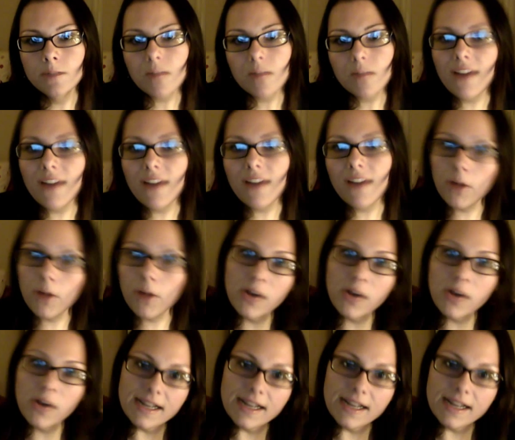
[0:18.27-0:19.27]
kind of help you
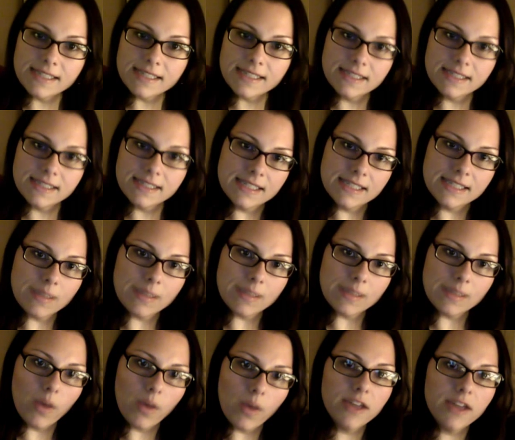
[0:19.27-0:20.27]
guys in some
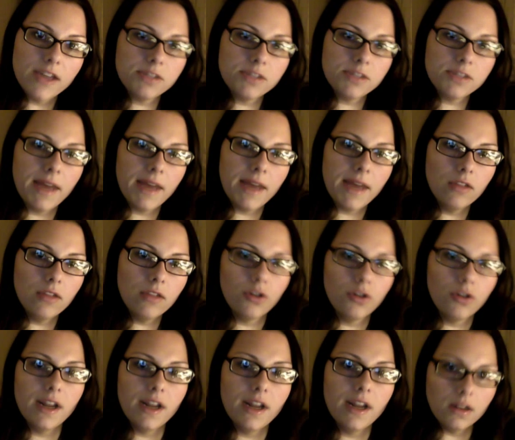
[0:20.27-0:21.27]
way just by
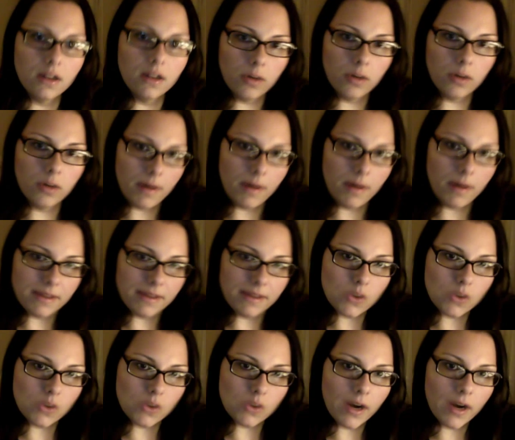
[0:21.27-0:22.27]
learning a little bit about my
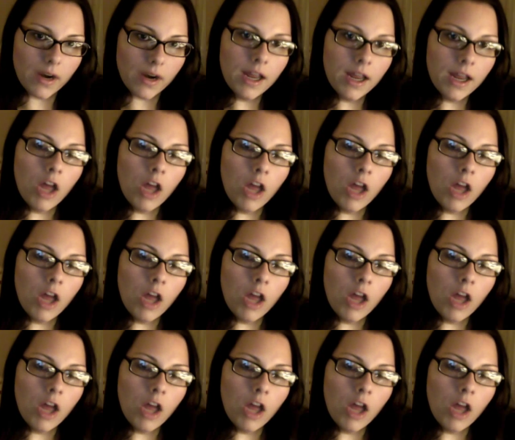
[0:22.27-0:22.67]
story.